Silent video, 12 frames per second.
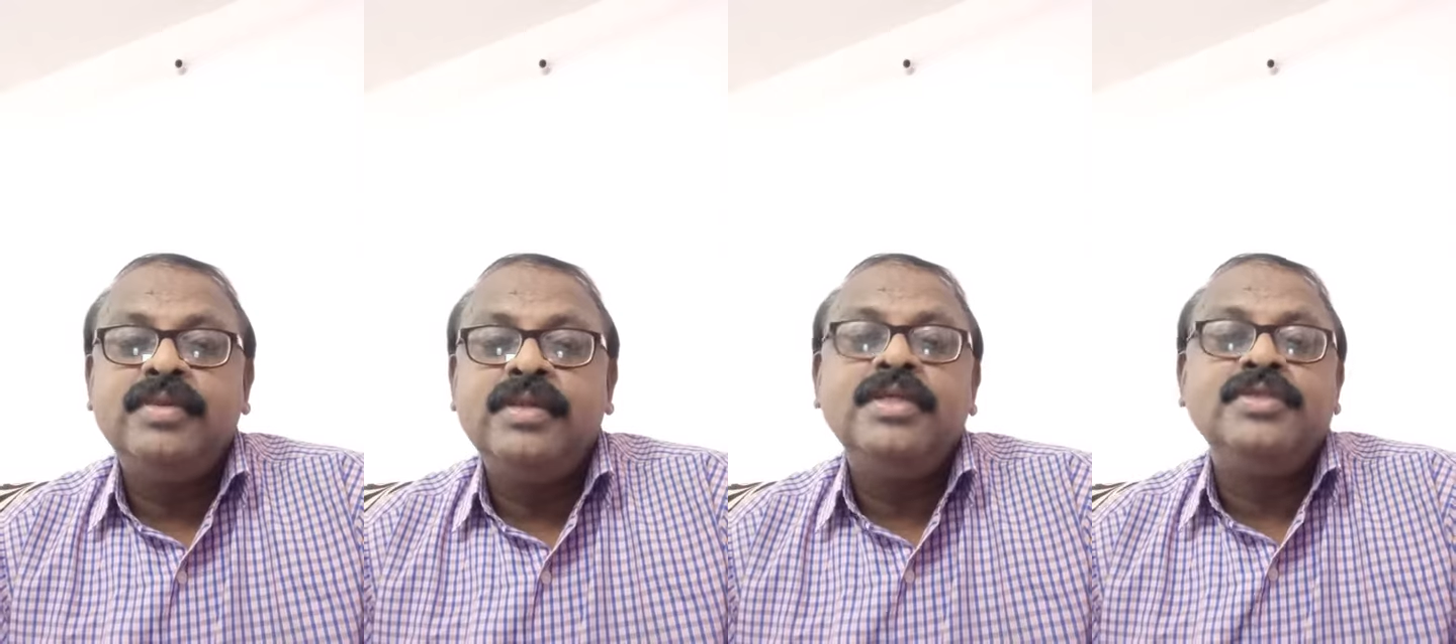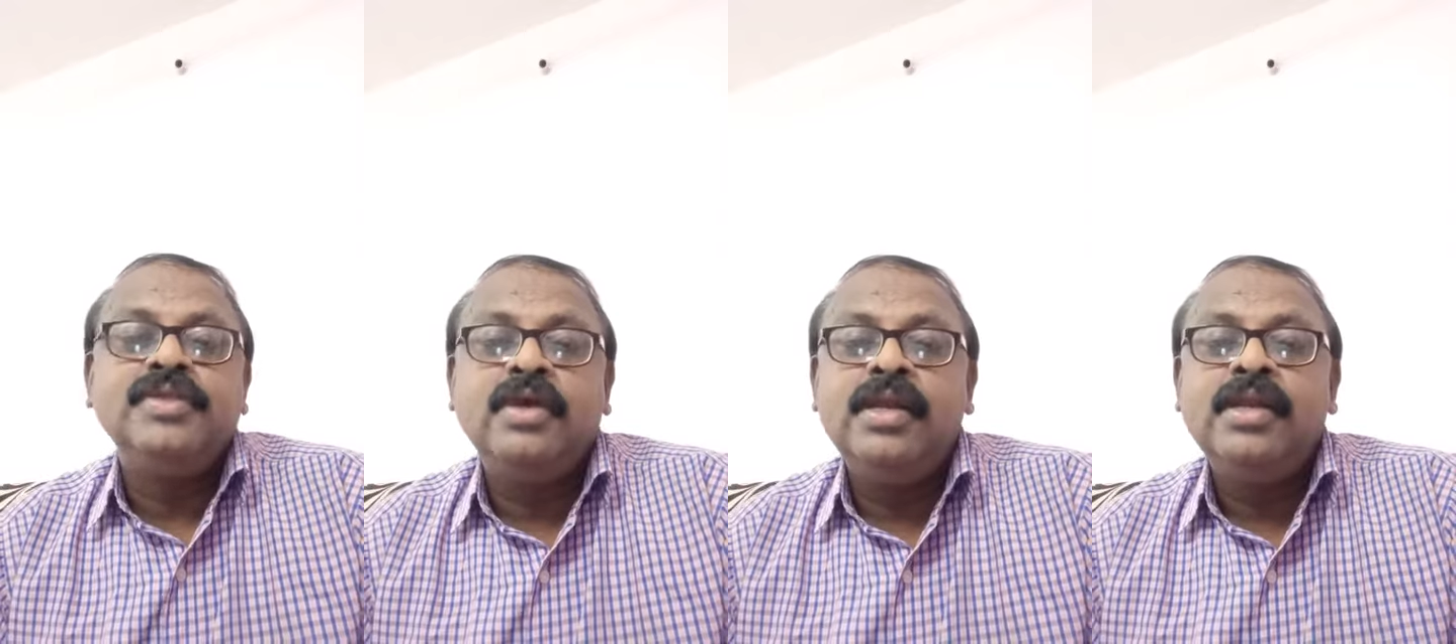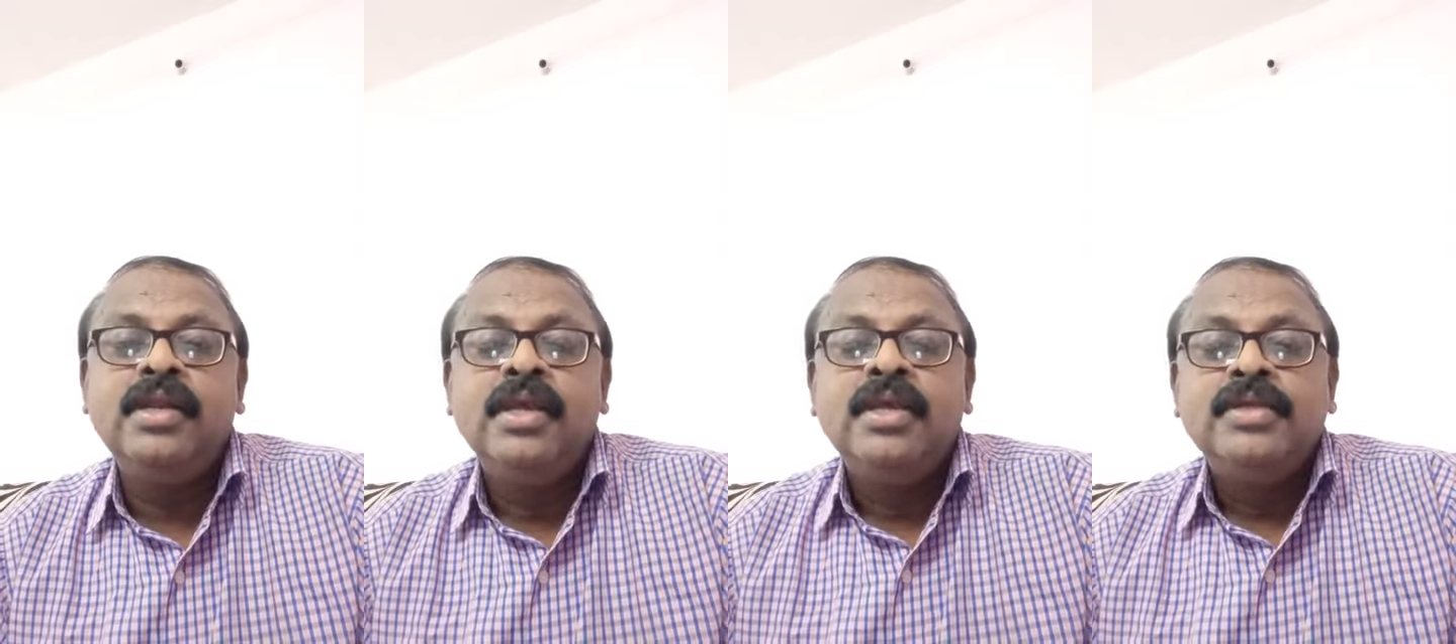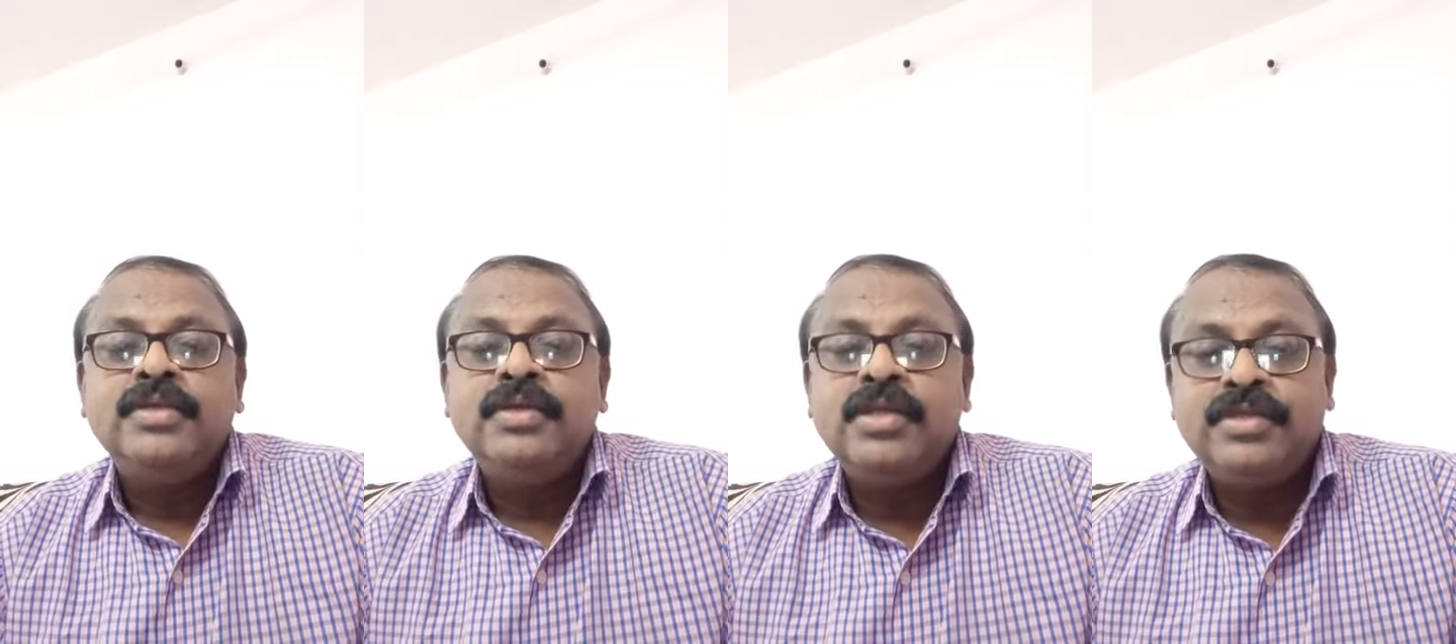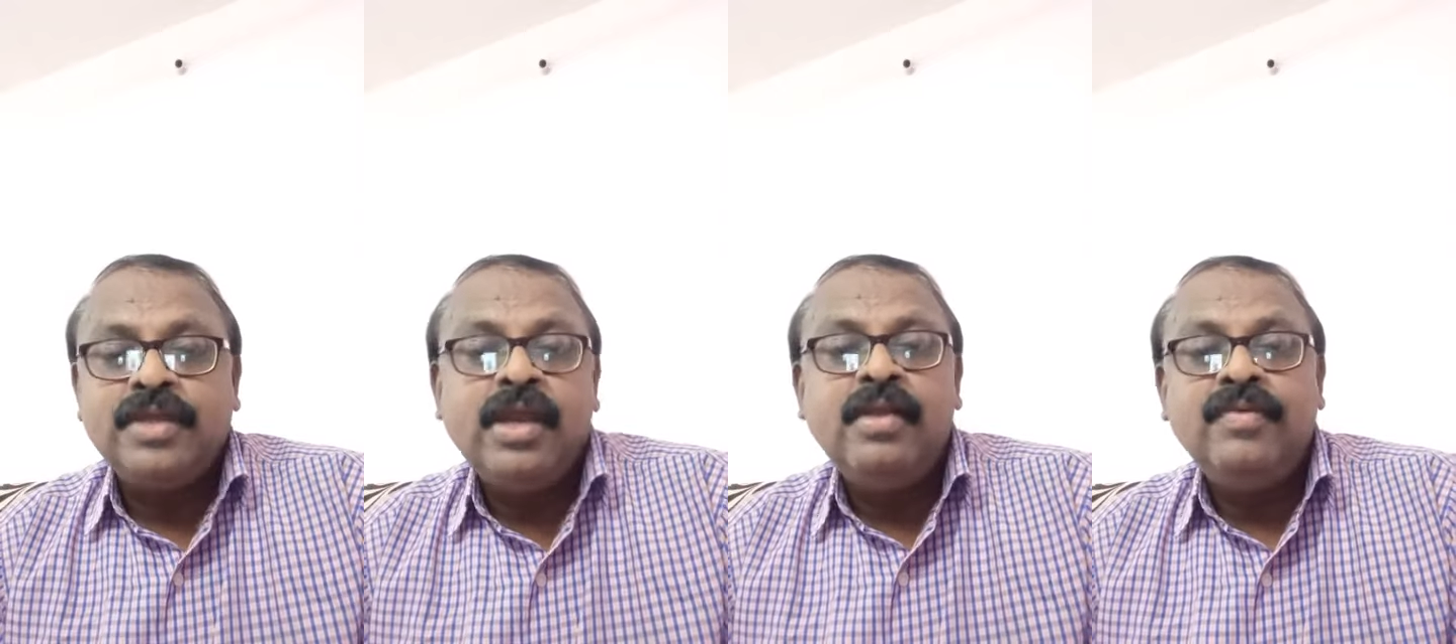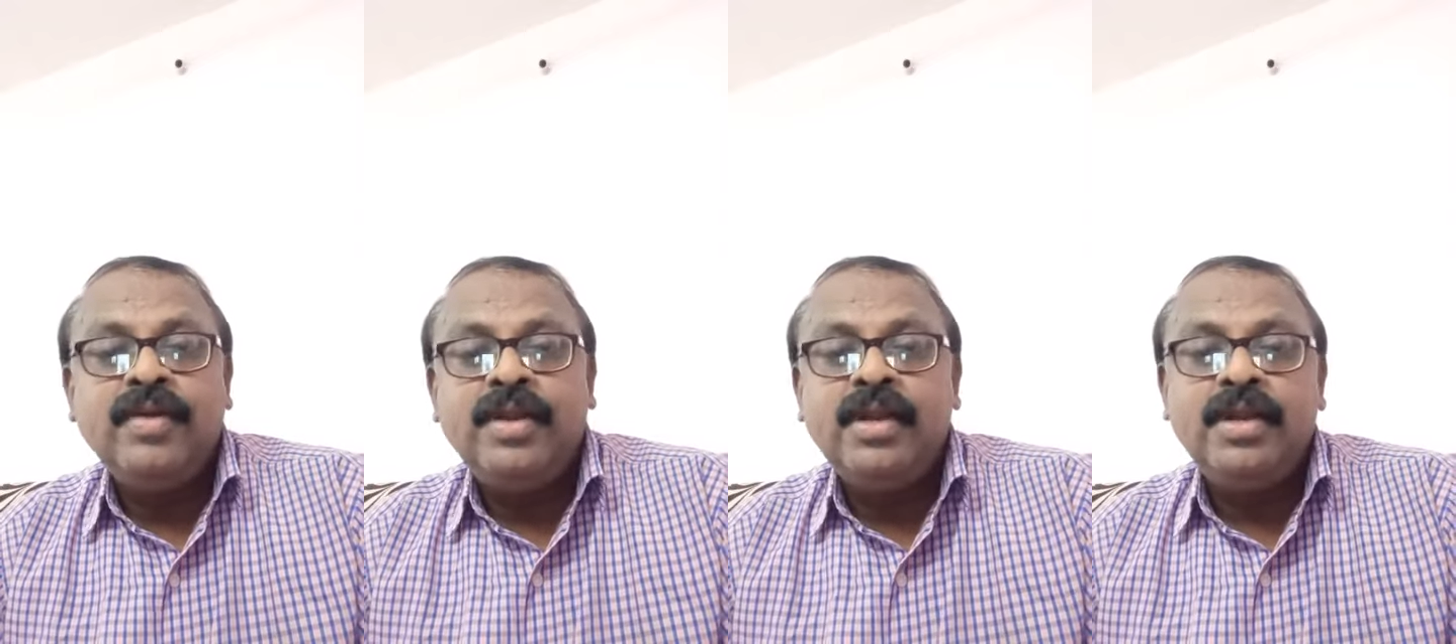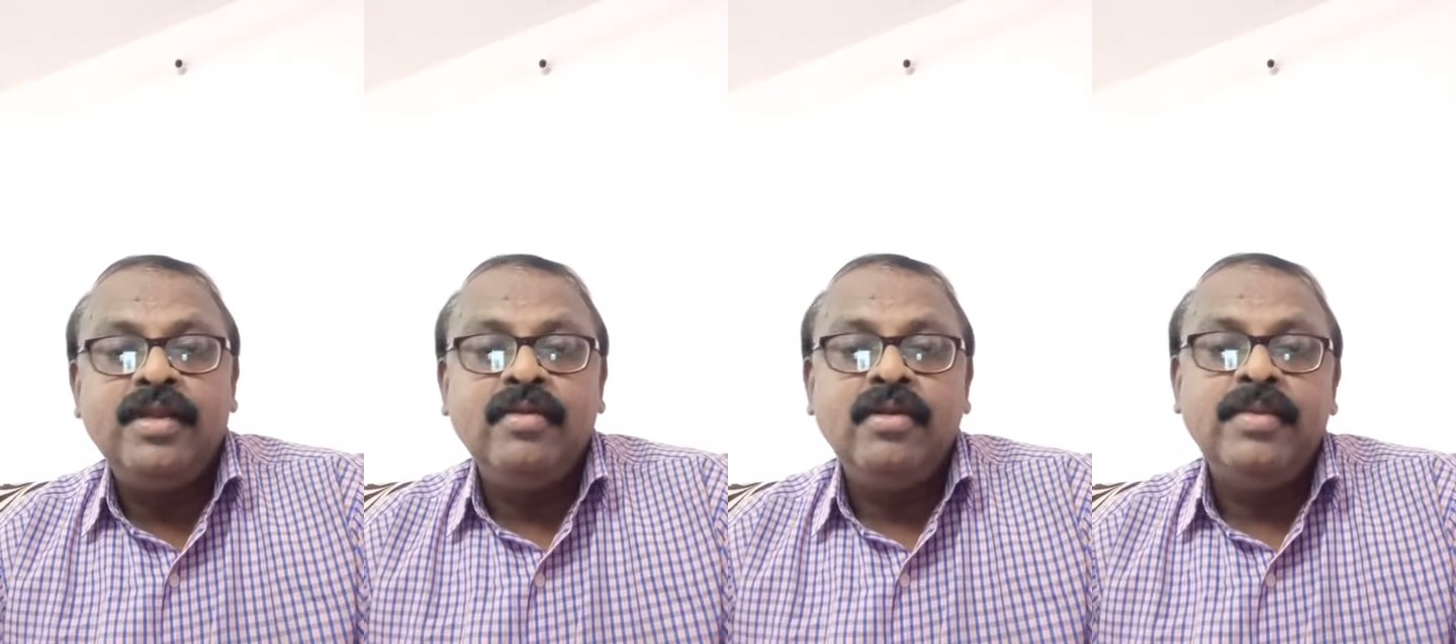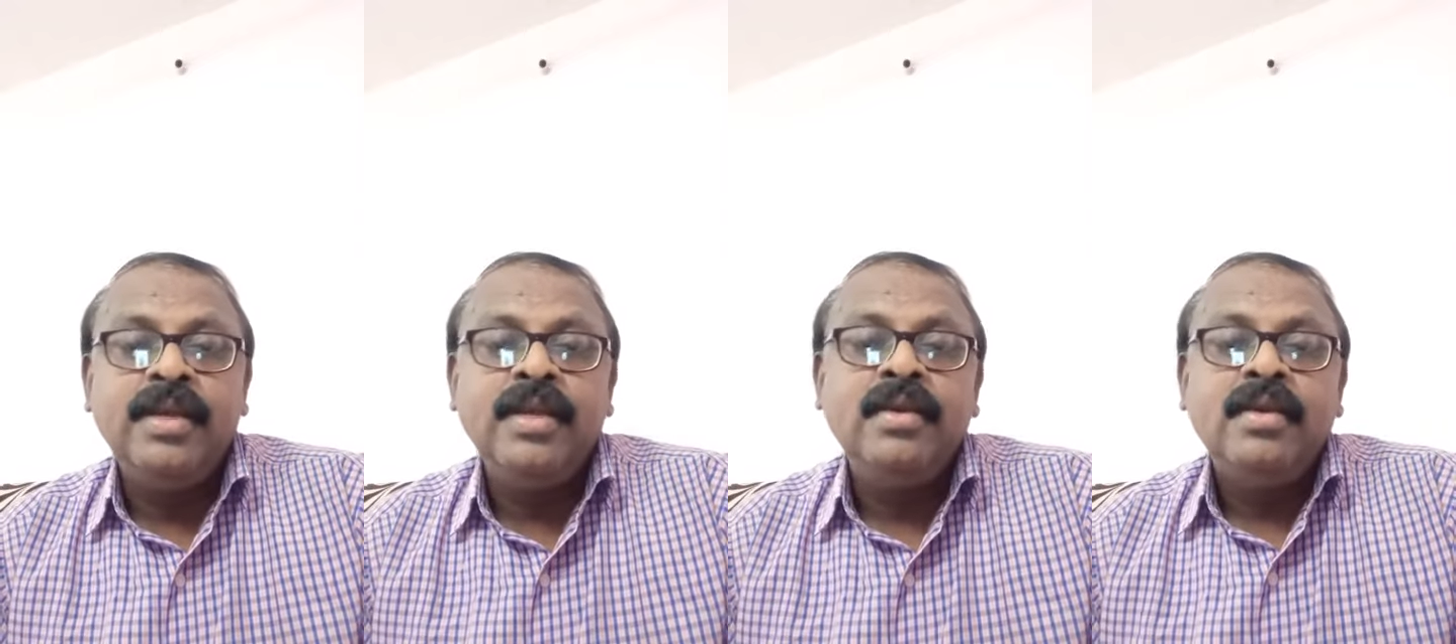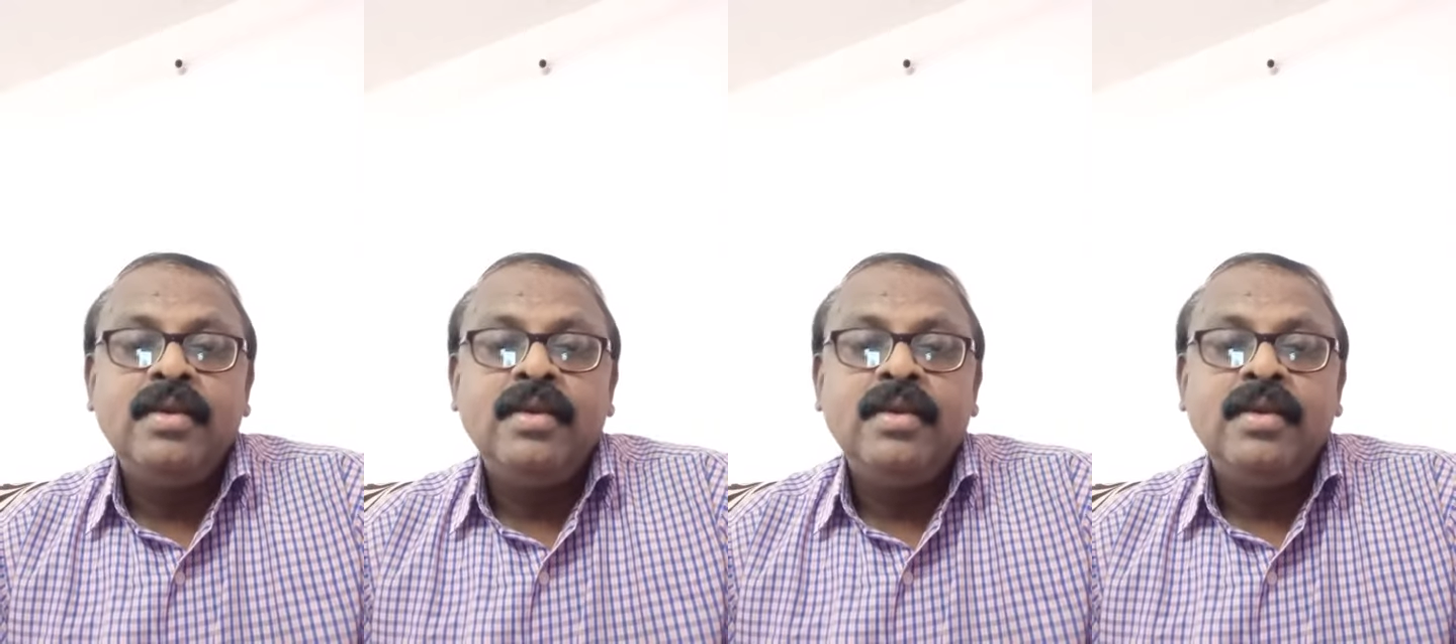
the soil, so the soil fertility will be